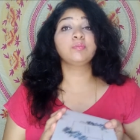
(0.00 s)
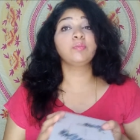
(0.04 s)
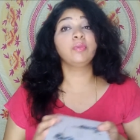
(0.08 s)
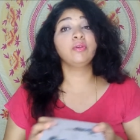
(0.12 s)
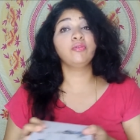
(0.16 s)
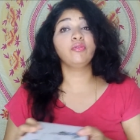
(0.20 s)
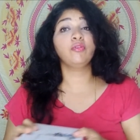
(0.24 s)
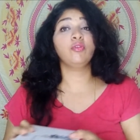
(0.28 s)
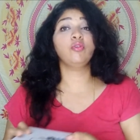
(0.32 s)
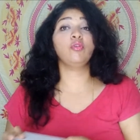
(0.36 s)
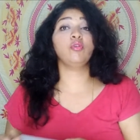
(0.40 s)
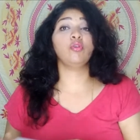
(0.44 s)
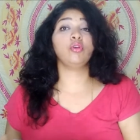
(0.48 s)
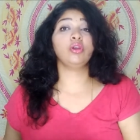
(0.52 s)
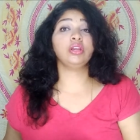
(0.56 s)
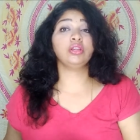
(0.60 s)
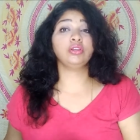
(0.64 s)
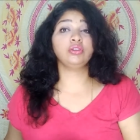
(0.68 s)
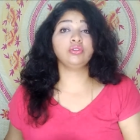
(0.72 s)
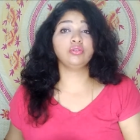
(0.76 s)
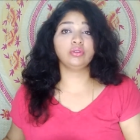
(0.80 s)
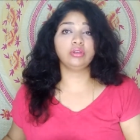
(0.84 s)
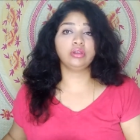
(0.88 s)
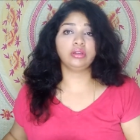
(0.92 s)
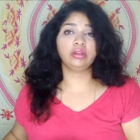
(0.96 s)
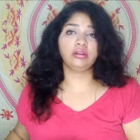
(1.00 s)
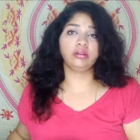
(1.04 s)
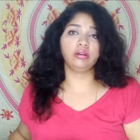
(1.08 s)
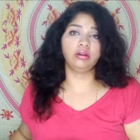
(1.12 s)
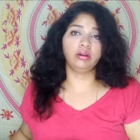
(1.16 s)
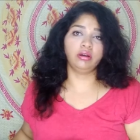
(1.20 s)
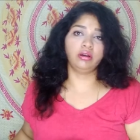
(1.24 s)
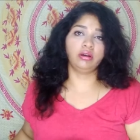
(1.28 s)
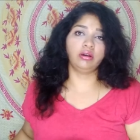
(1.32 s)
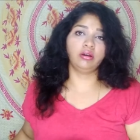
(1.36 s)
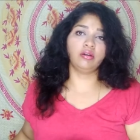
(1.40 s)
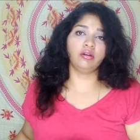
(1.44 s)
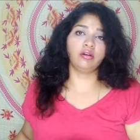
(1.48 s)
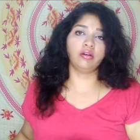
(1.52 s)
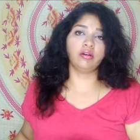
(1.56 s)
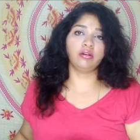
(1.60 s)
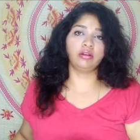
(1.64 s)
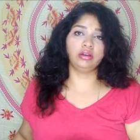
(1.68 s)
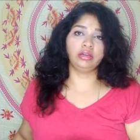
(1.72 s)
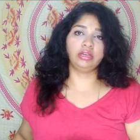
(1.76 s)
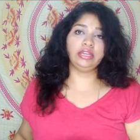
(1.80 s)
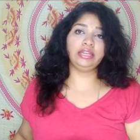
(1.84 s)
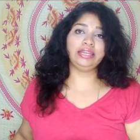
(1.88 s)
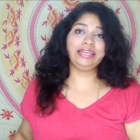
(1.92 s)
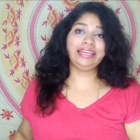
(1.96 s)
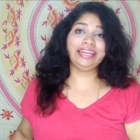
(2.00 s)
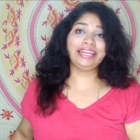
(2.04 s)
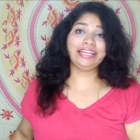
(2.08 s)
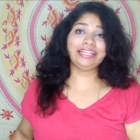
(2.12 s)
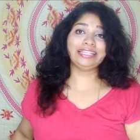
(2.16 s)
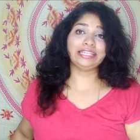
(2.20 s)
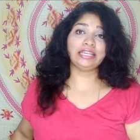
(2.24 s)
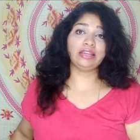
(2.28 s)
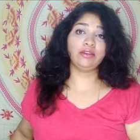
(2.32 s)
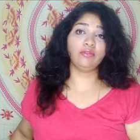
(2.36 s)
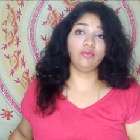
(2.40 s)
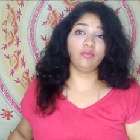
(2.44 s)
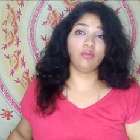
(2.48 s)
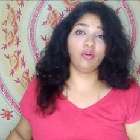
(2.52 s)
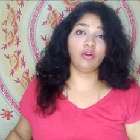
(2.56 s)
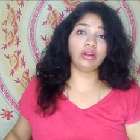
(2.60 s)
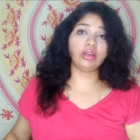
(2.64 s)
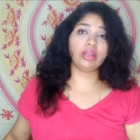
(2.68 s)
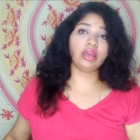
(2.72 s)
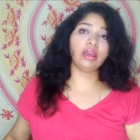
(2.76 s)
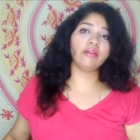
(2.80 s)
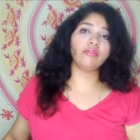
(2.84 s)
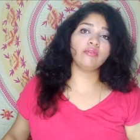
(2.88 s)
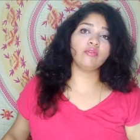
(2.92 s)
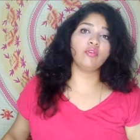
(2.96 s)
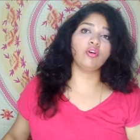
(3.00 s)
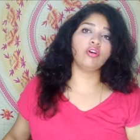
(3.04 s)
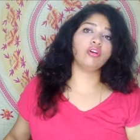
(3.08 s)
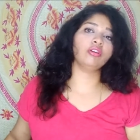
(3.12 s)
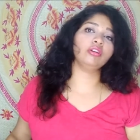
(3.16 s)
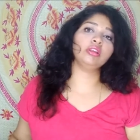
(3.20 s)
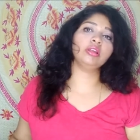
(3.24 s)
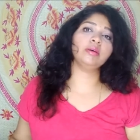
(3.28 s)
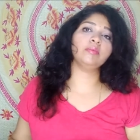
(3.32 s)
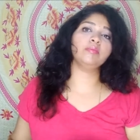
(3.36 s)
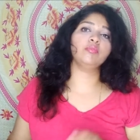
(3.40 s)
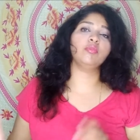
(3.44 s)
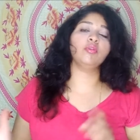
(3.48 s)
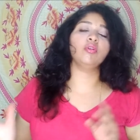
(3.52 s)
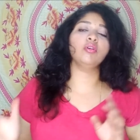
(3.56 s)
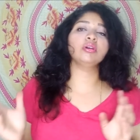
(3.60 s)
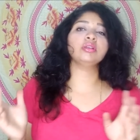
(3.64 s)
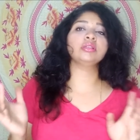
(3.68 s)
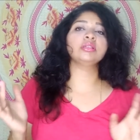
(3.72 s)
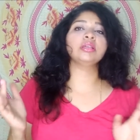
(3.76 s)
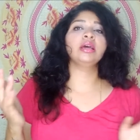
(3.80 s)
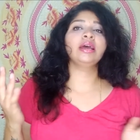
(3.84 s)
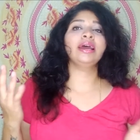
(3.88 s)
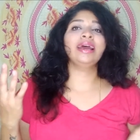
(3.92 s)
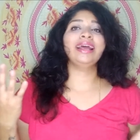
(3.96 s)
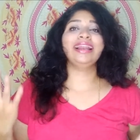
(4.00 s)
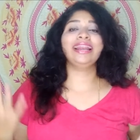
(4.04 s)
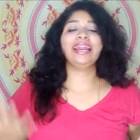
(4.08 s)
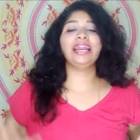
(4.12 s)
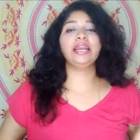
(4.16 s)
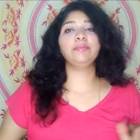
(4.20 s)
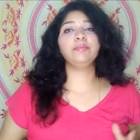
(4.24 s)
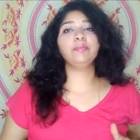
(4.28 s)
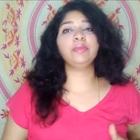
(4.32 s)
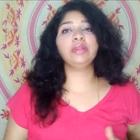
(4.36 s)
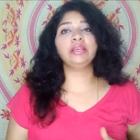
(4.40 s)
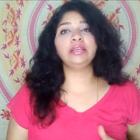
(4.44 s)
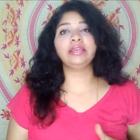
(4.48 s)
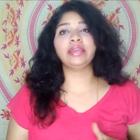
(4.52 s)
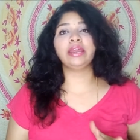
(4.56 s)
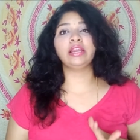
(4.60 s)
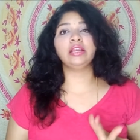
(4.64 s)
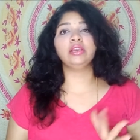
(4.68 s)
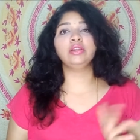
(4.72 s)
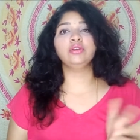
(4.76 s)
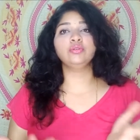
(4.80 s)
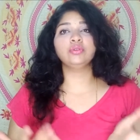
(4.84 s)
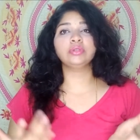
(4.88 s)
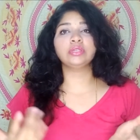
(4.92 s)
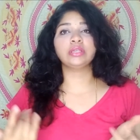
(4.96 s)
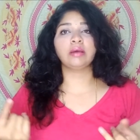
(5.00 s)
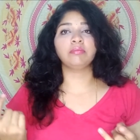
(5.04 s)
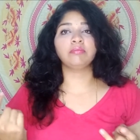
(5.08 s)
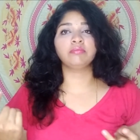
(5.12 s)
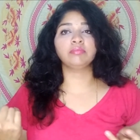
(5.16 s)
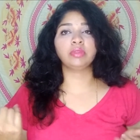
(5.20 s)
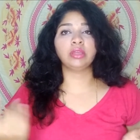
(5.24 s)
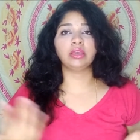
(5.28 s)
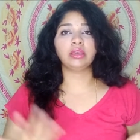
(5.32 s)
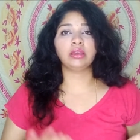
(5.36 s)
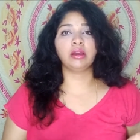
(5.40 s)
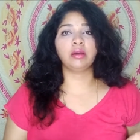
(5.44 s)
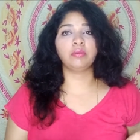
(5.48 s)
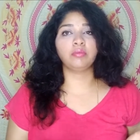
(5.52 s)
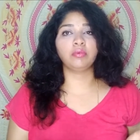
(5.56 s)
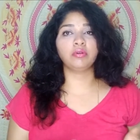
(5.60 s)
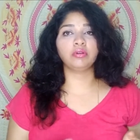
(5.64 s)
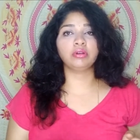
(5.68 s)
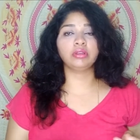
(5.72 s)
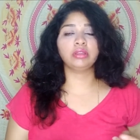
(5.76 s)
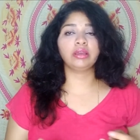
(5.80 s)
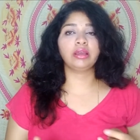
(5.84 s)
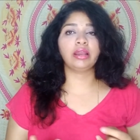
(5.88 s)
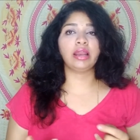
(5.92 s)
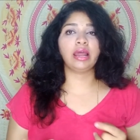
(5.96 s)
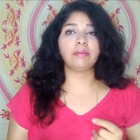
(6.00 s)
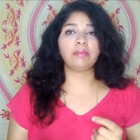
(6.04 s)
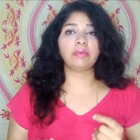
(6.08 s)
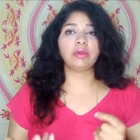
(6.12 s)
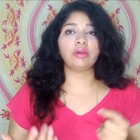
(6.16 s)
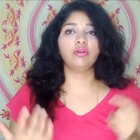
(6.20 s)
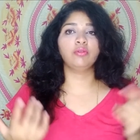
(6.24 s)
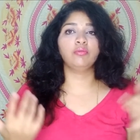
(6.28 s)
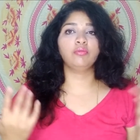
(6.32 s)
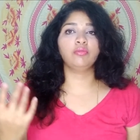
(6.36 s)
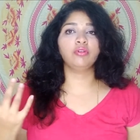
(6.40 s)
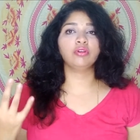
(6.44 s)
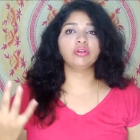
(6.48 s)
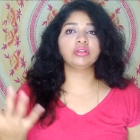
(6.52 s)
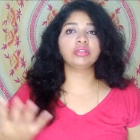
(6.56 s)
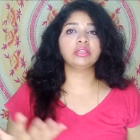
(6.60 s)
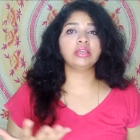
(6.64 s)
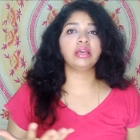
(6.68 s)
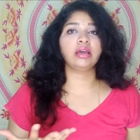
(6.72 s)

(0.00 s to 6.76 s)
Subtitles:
Before going to the details in what I have got the box, let me tell you something about the Glamego box.